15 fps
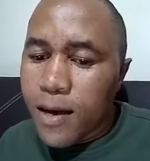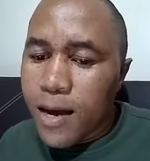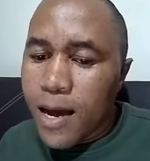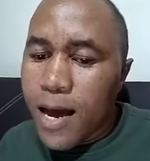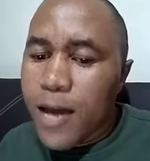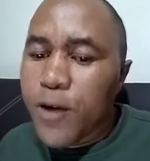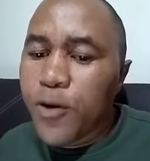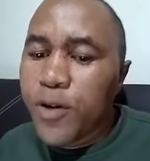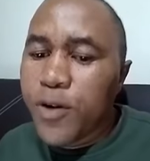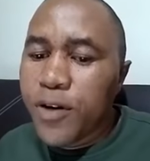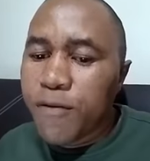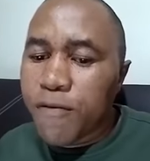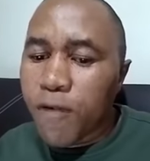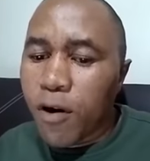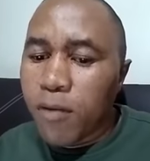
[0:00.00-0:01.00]
a
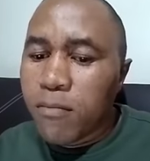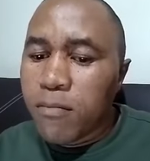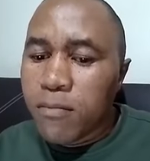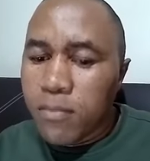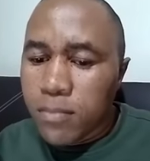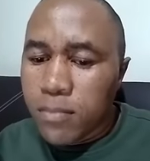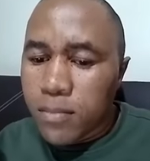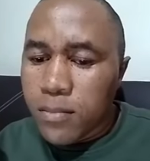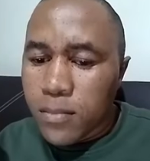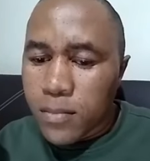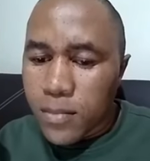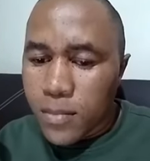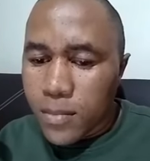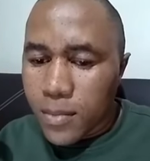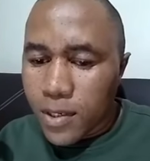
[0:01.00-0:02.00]
uniform
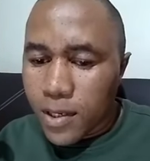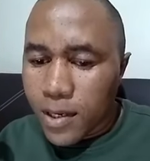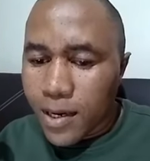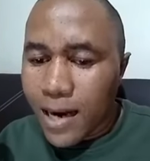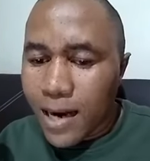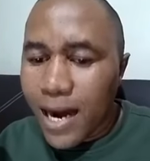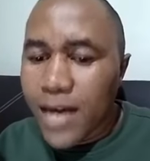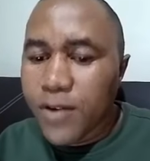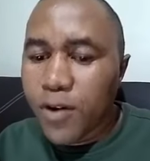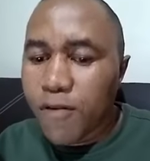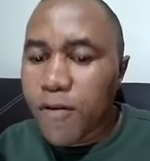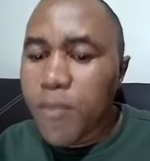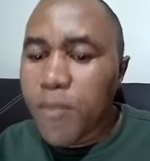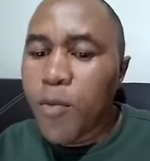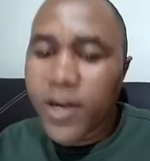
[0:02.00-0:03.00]
kind of
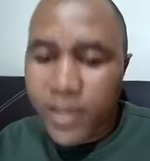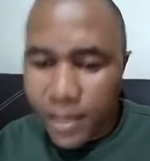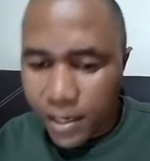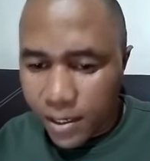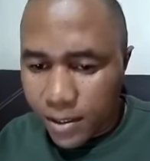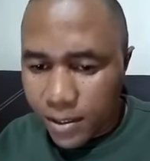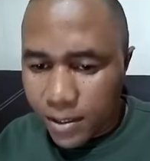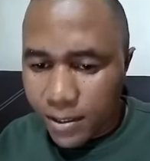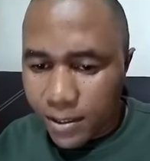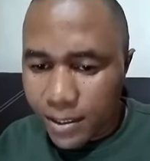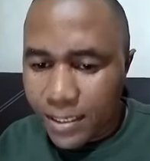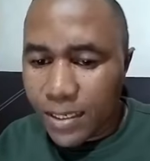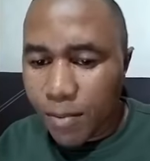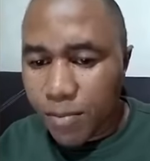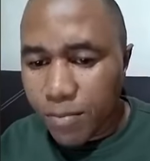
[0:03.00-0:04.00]
a model
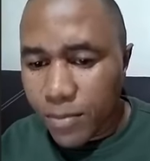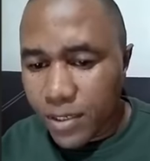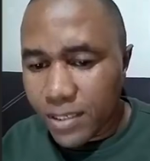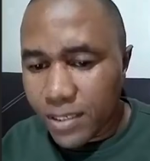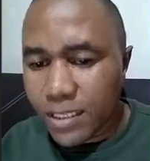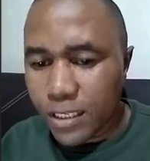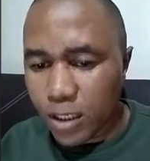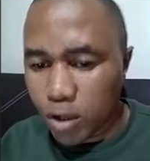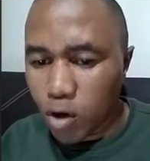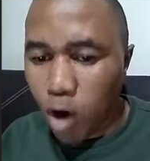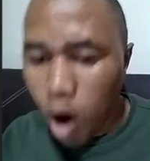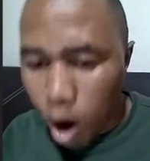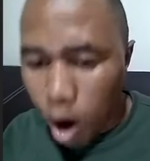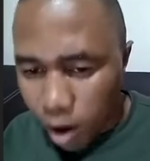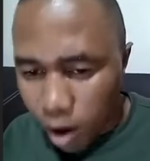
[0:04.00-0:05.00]
is, a, is, is
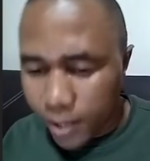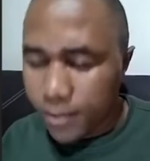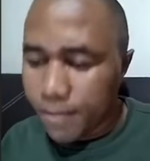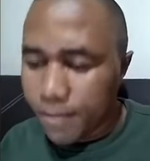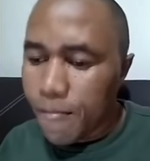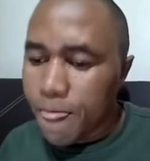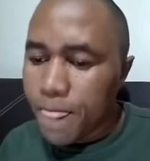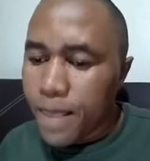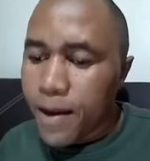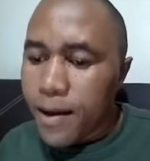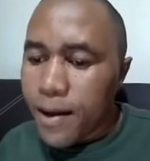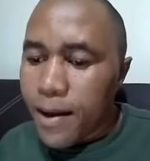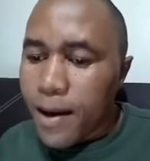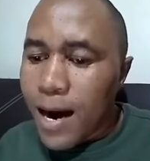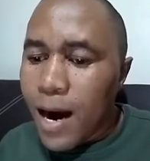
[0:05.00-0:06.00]
wrong.
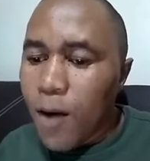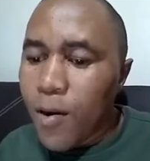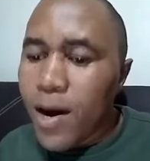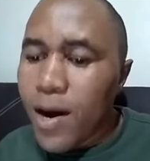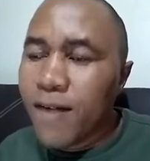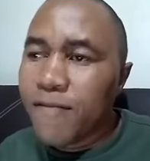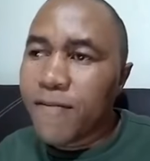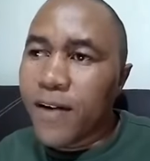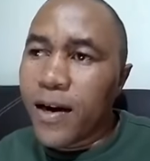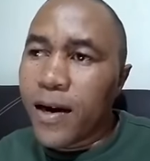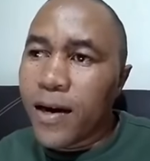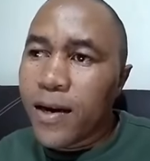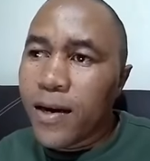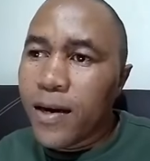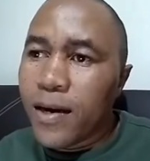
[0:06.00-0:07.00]

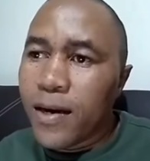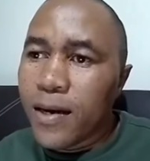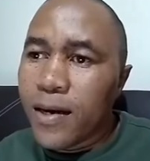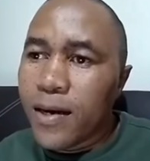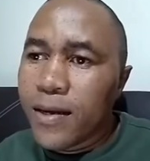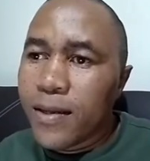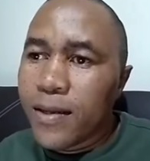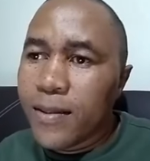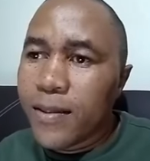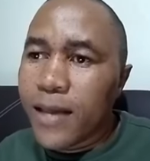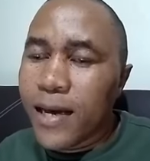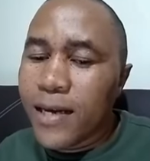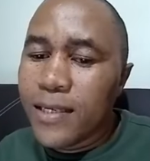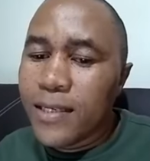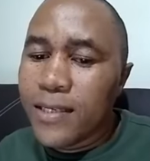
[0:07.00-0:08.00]
However,
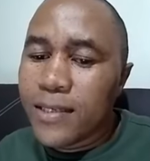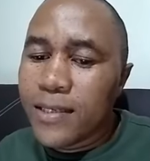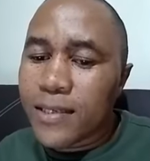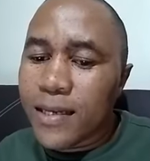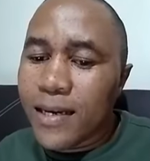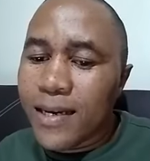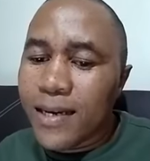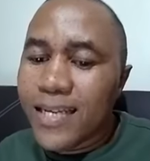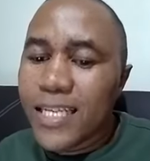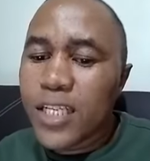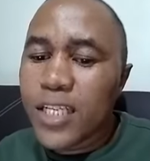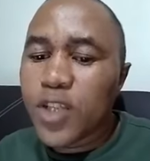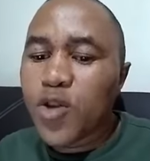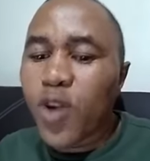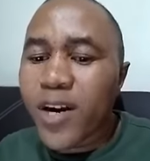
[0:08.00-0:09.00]
there is
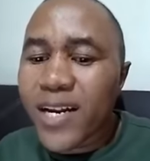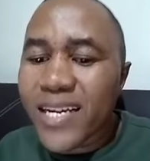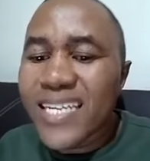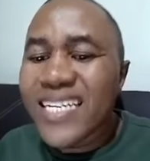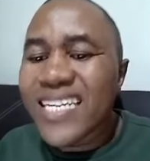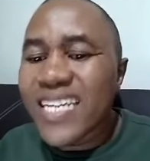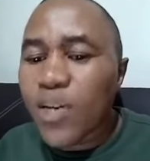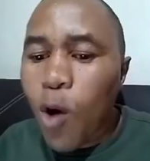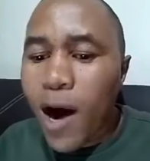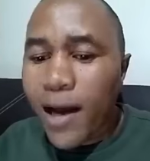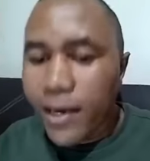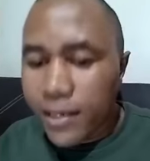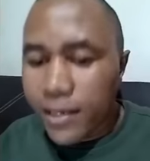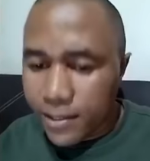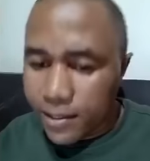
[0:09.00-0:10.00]
historic
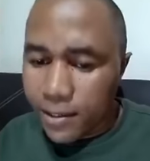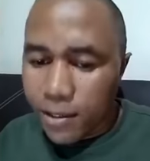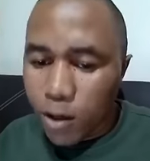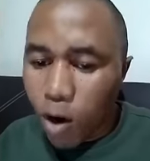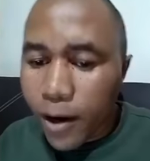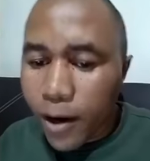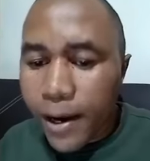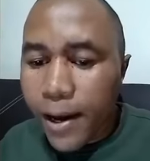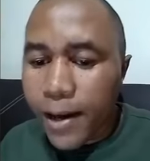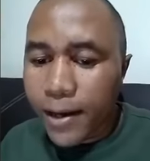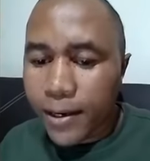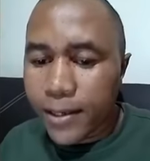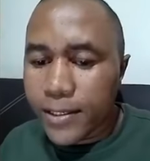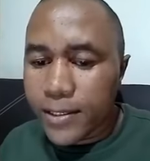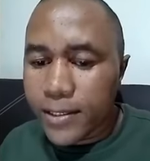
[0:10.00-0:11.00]
inequality in all
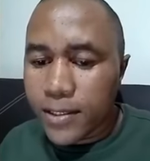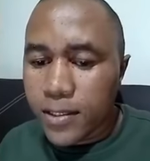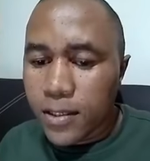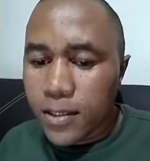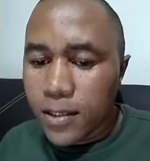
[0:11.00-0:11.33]
areas.